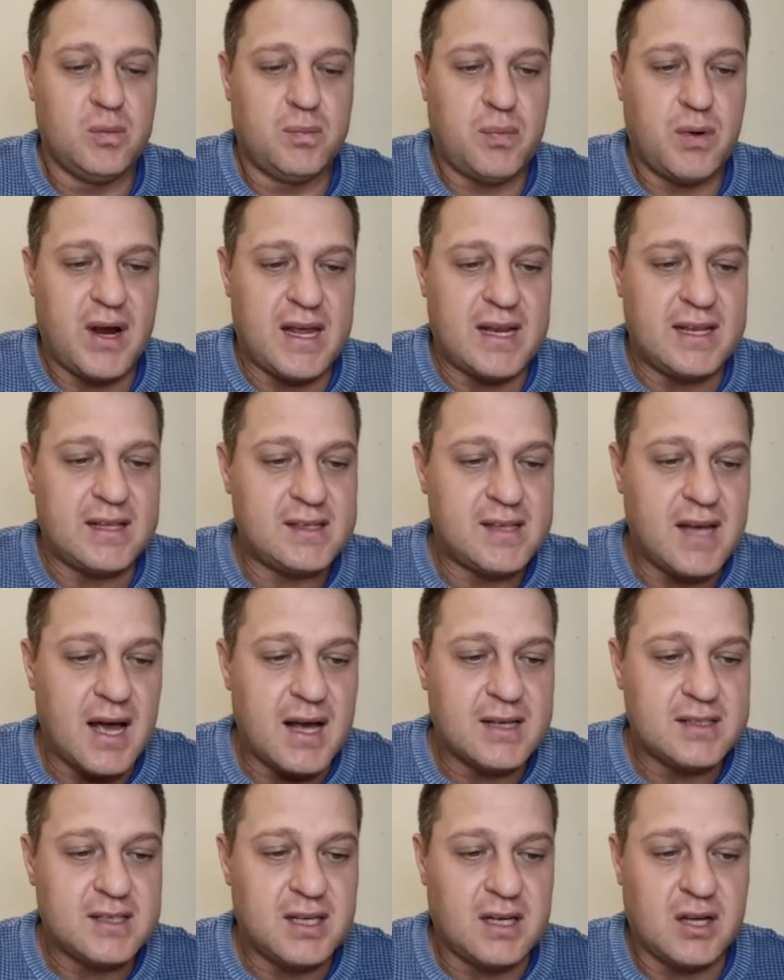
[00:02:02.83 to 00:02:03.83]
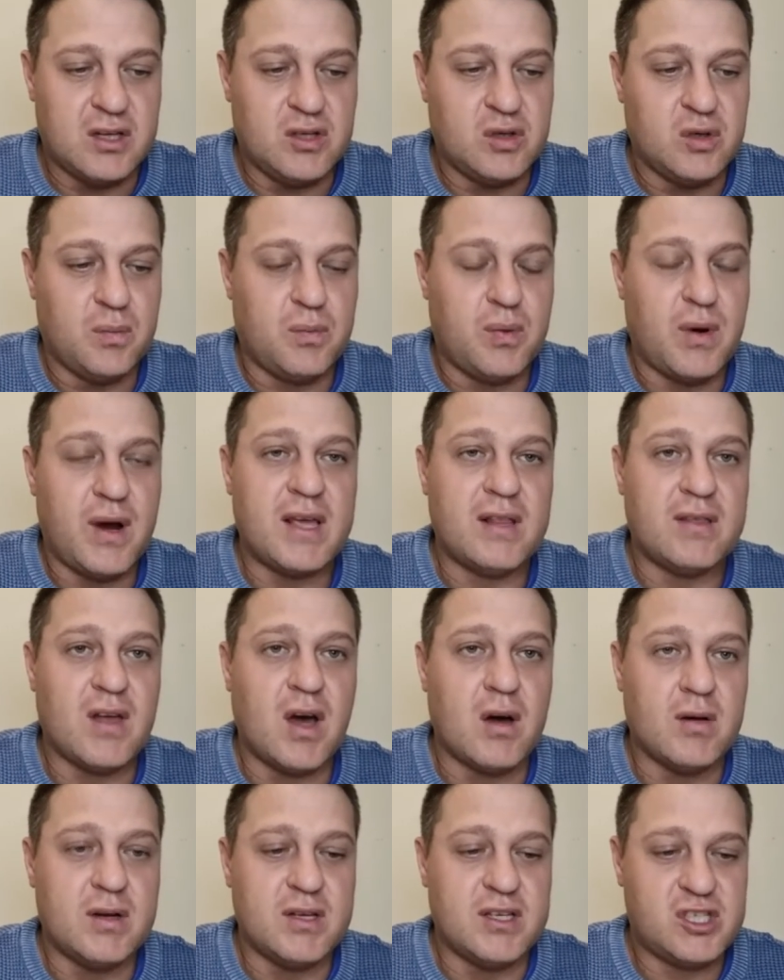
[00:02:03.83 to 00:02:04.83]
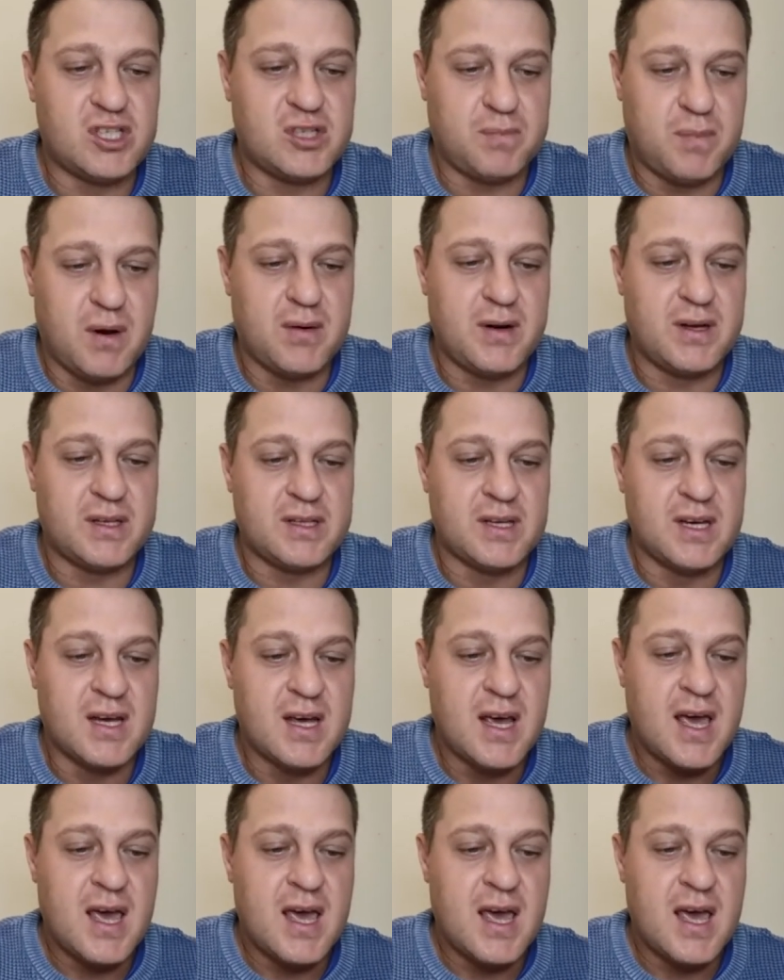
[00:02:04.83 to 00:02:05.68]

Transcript: pray in tongues and I do pray in the Holy Spirit.